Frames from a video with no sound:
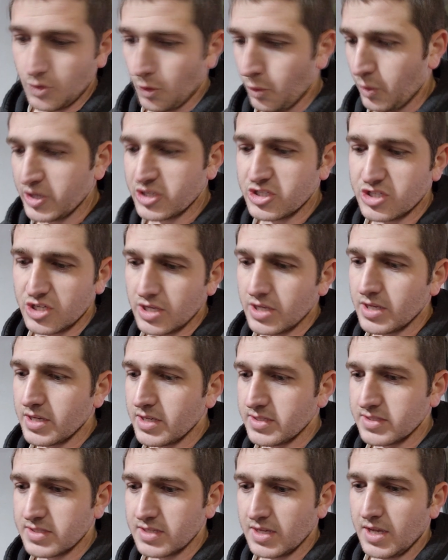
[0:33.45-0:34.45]
which
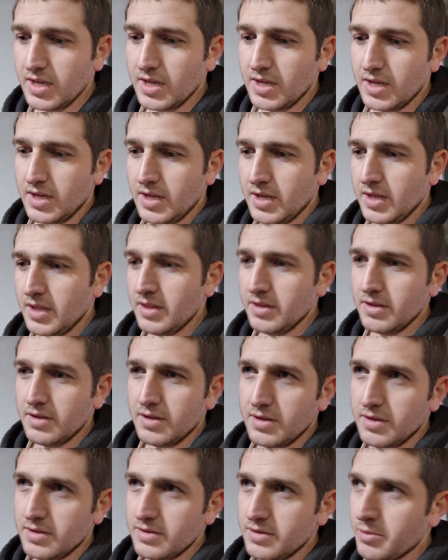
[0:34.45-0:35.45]
is
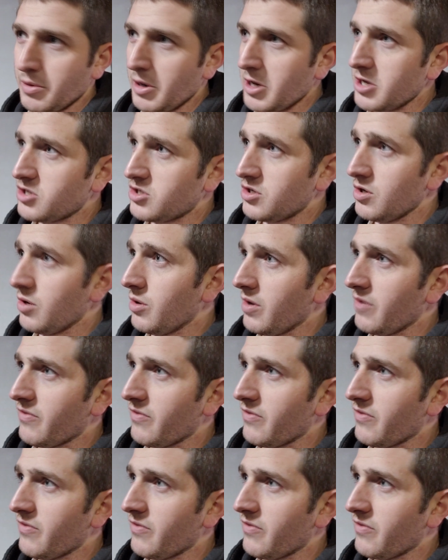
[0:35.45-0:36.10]
the ratio